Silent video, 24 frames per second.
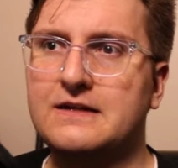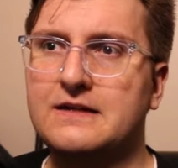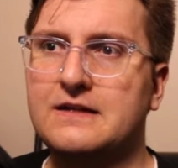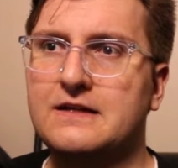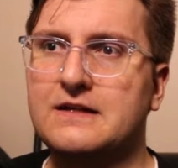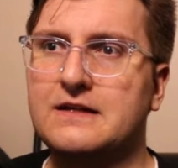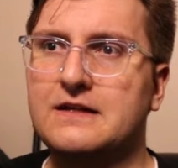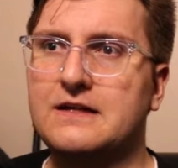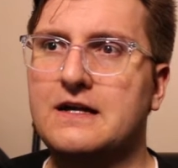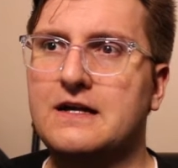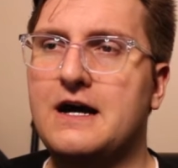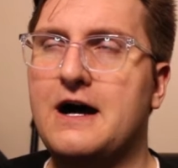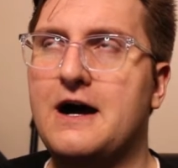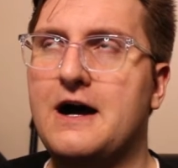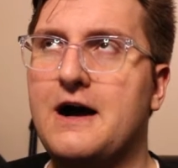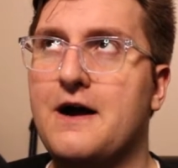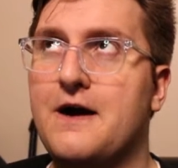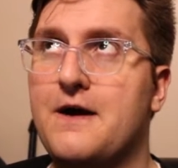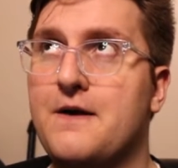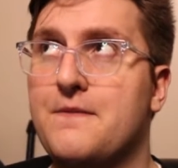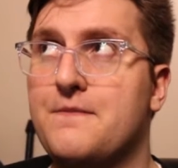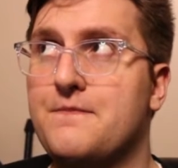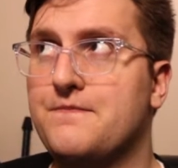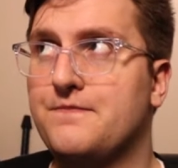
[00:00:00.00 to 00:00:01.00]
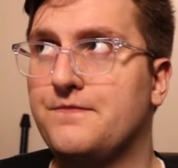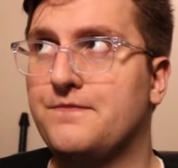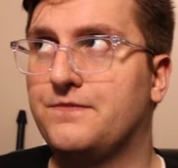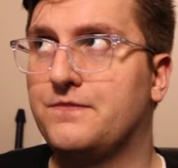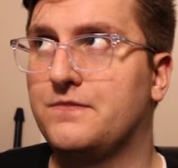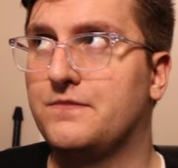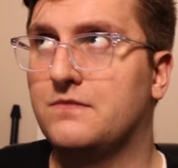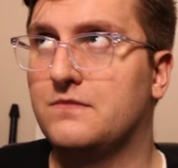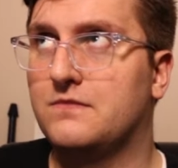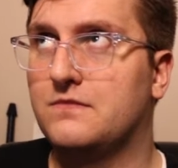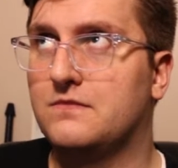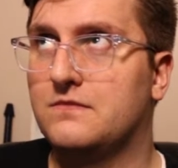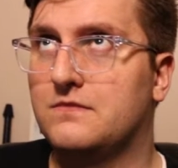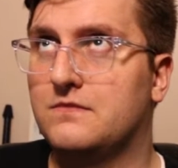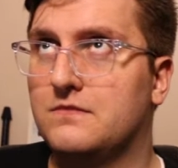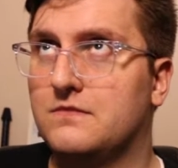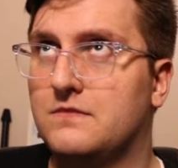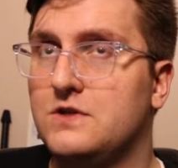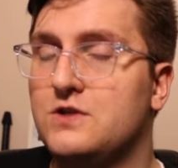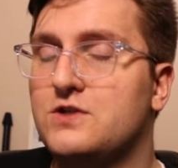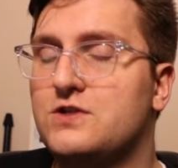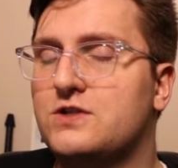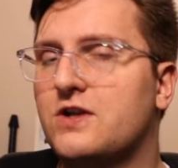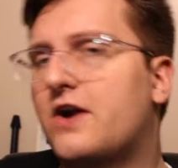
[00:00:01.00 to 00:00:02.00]

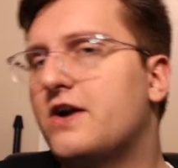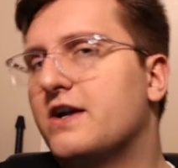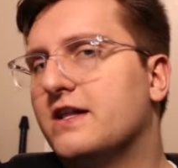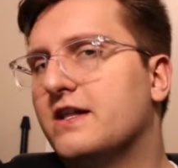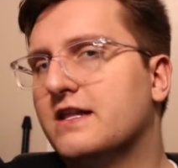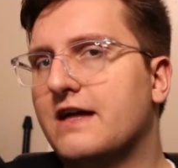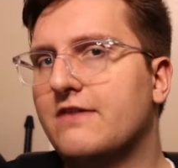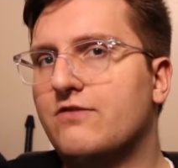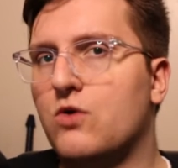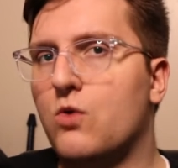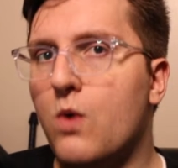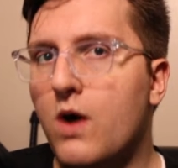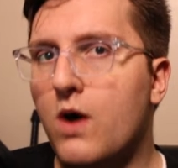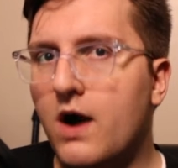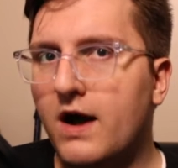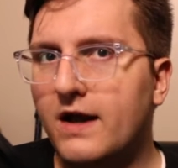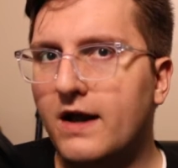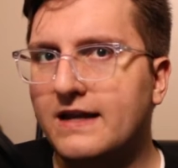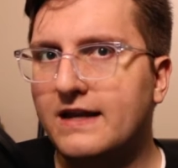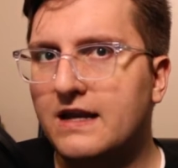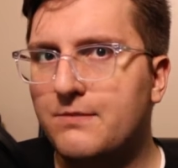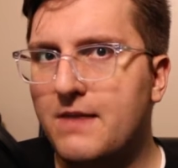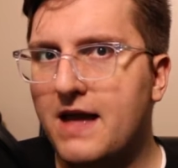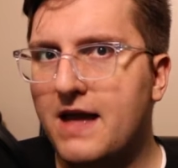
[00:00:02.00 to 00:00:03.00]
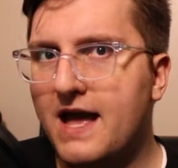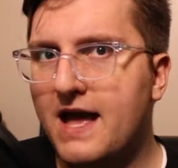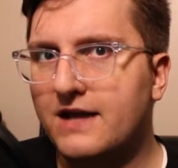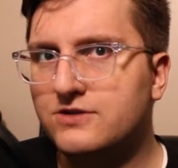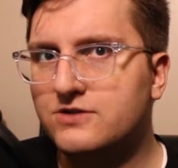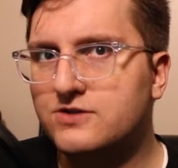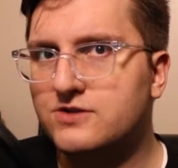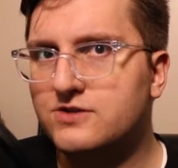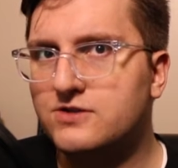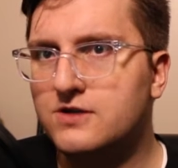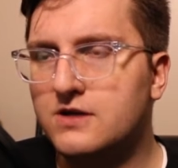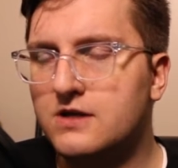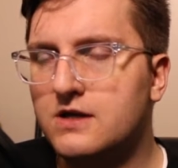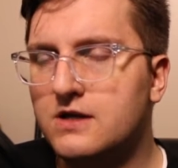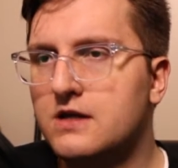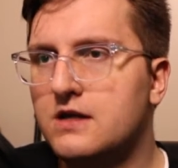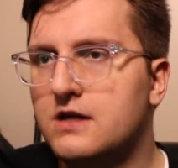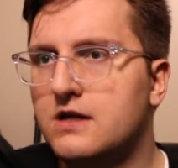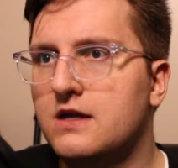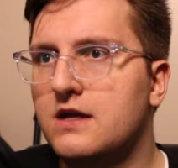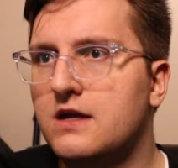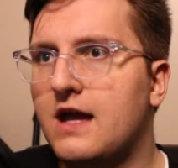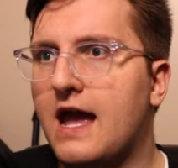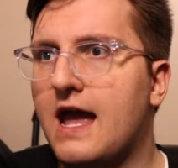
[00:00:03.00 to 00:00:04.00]
you start at level 1 in a match,
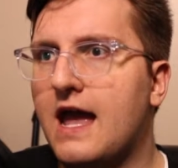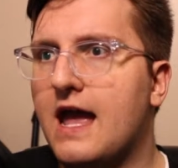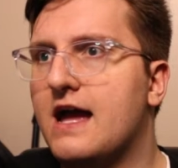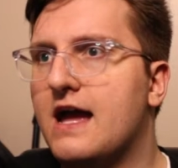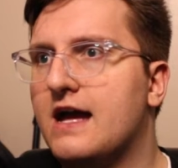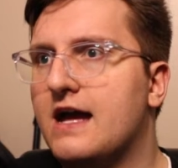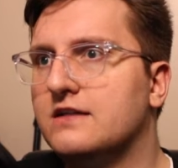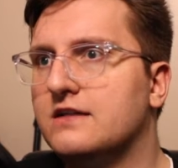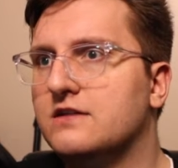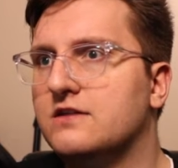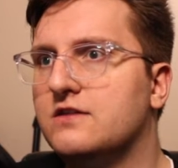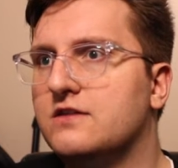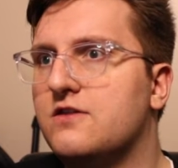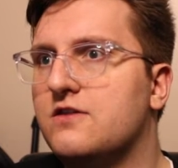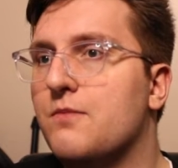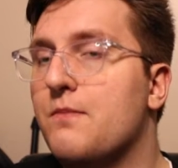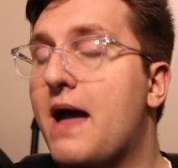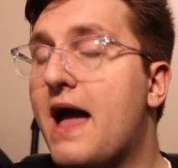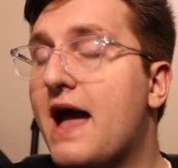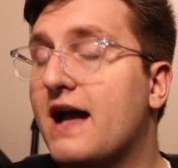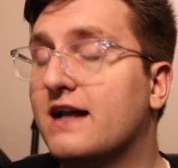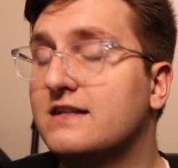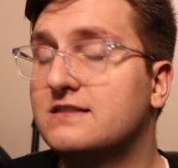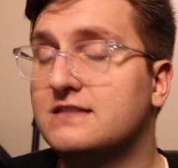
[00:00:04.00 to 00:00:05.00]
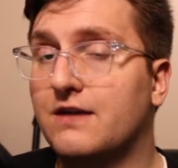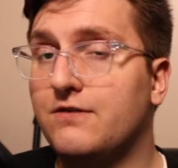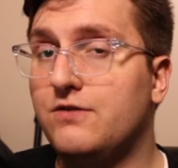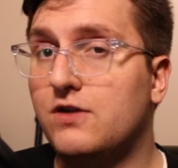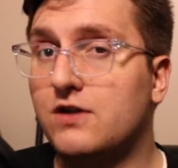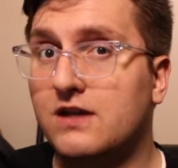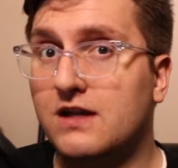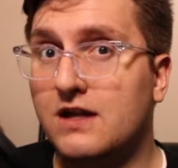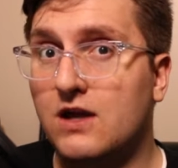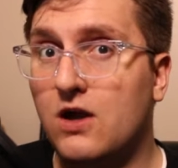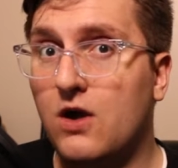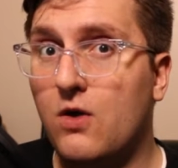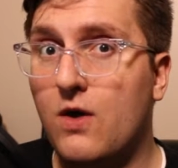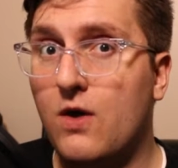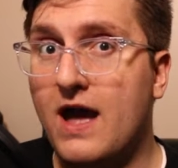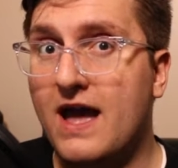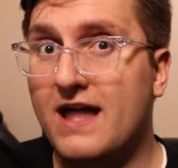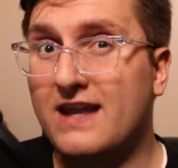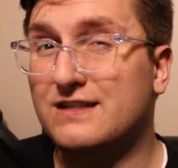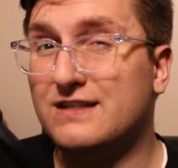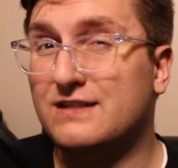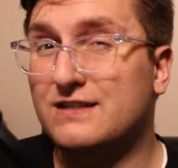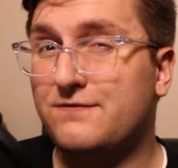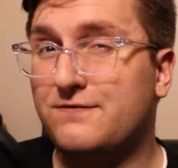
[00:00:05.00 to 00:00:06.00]
and the max level you can go at
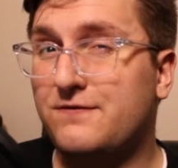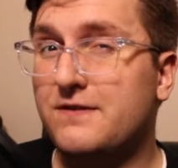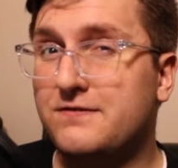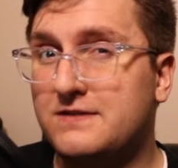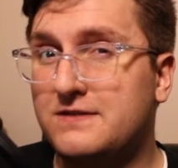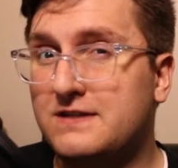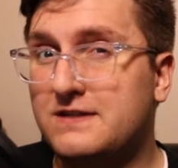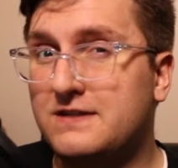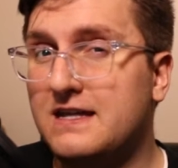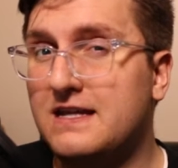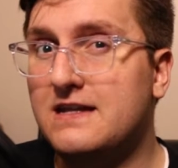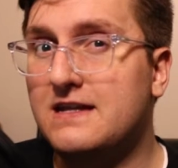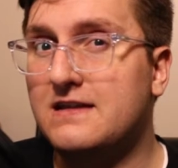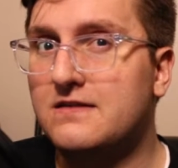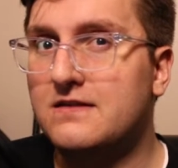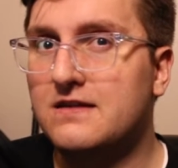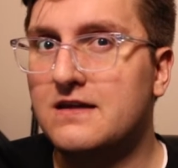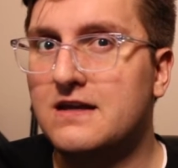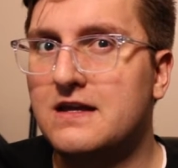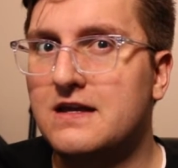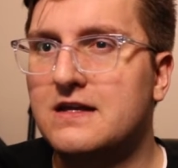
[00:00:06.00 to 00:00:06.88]
is 15.